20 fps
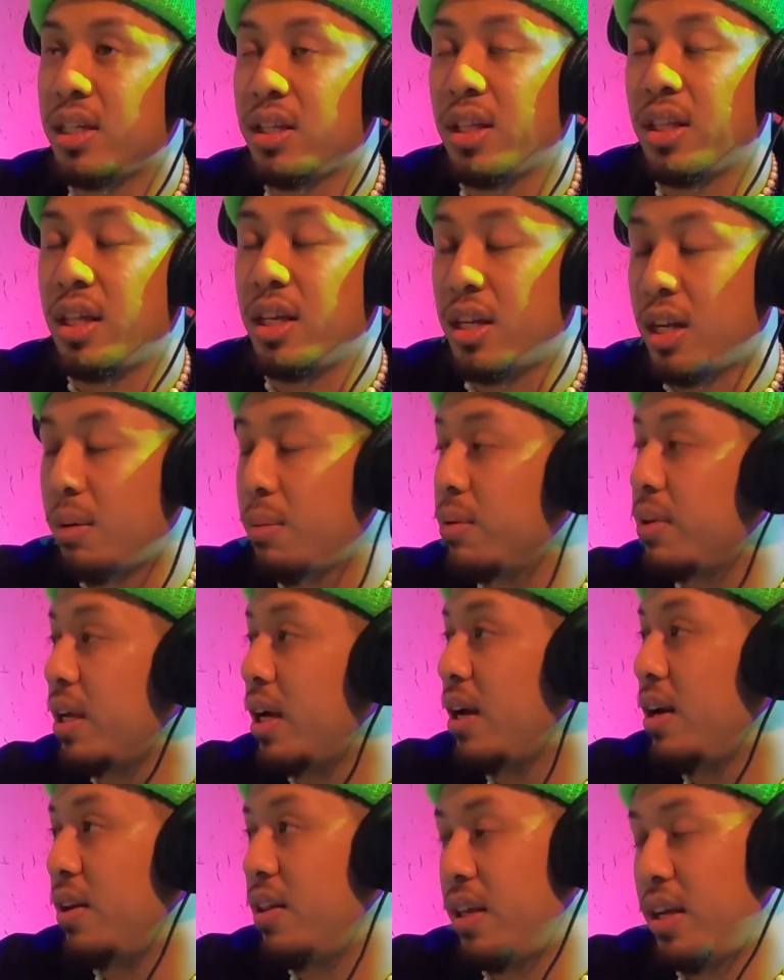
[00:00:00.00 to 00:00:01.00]
either they double
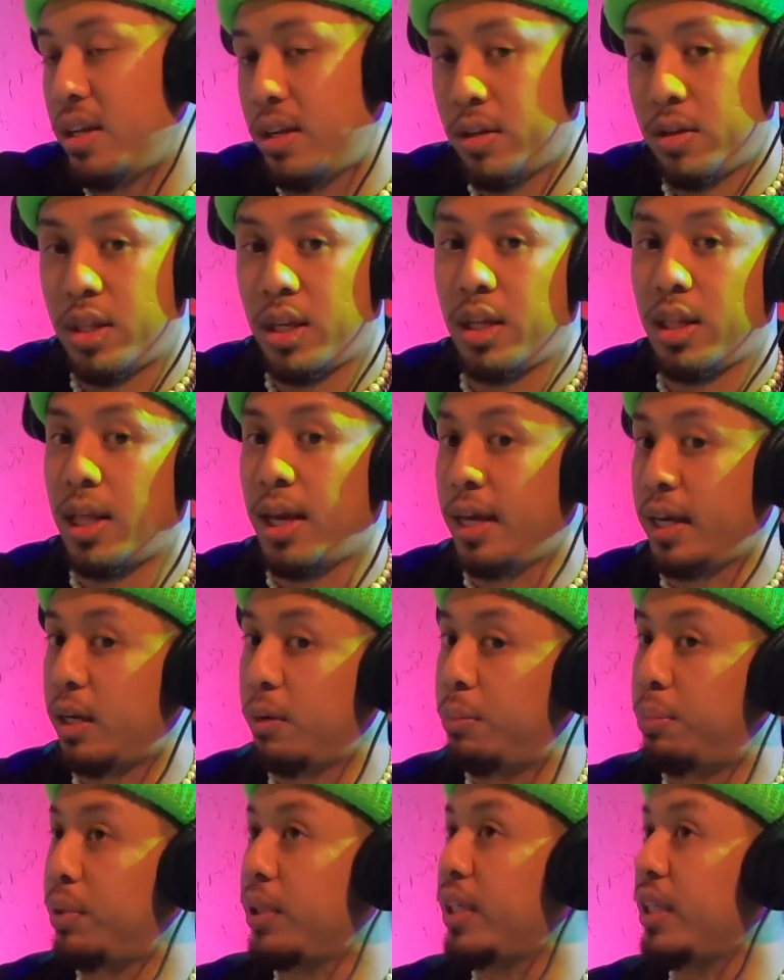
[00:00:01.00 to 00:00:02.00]
down or they like
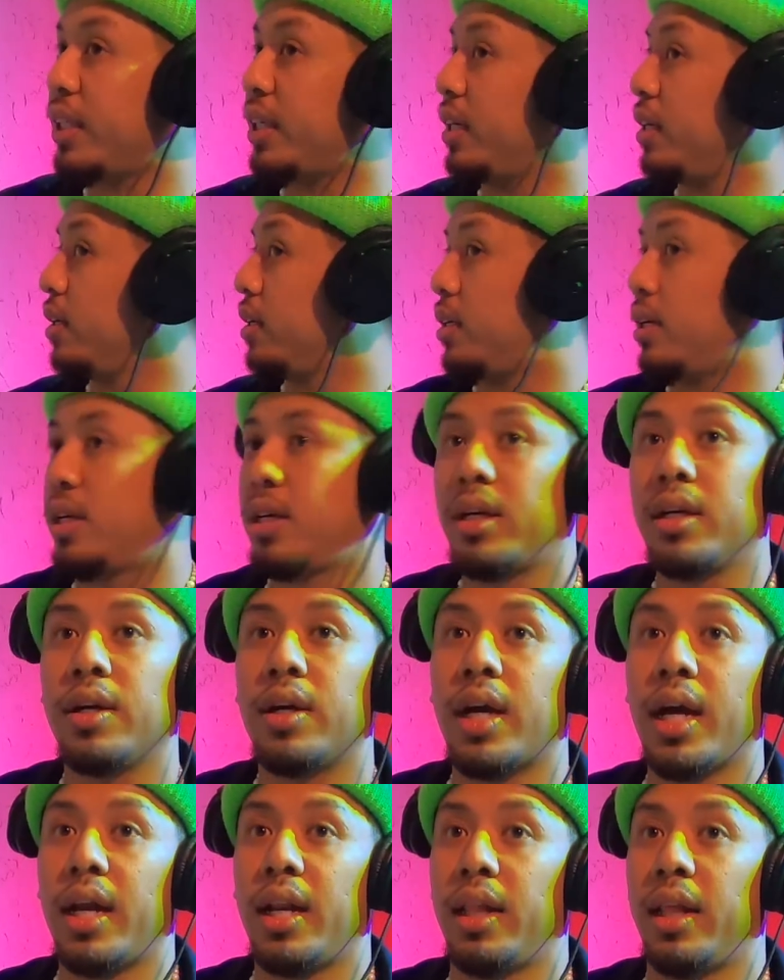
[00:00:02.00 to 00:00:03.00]
completely you
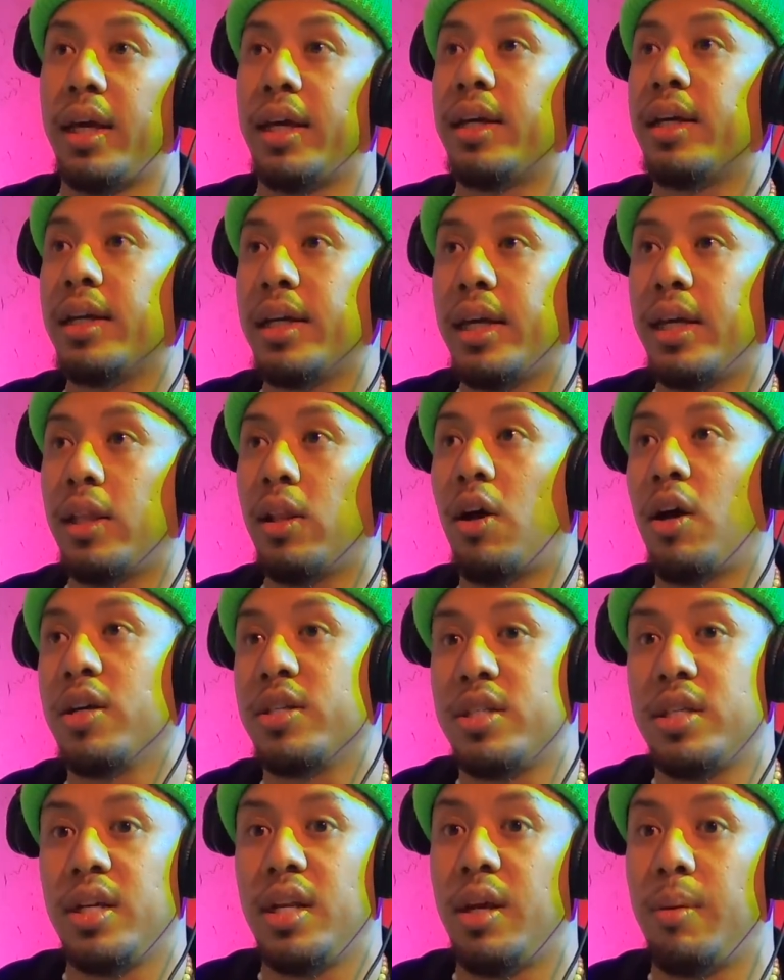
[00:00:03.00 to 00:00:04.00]
kind of like get
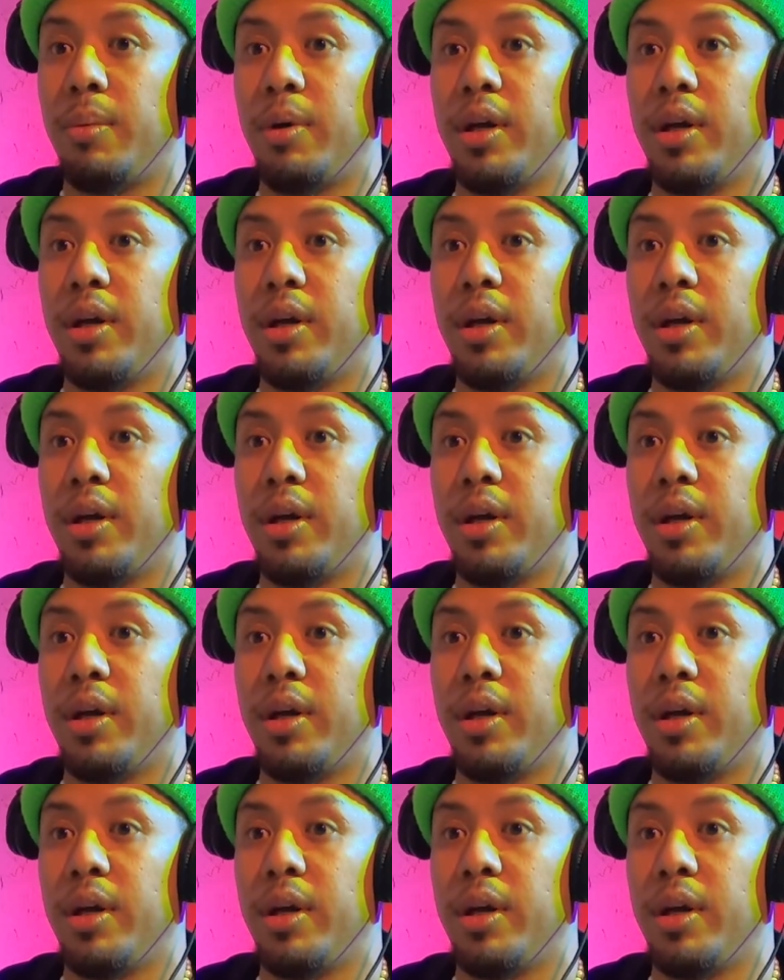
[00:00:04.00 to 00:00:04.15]
lost in it.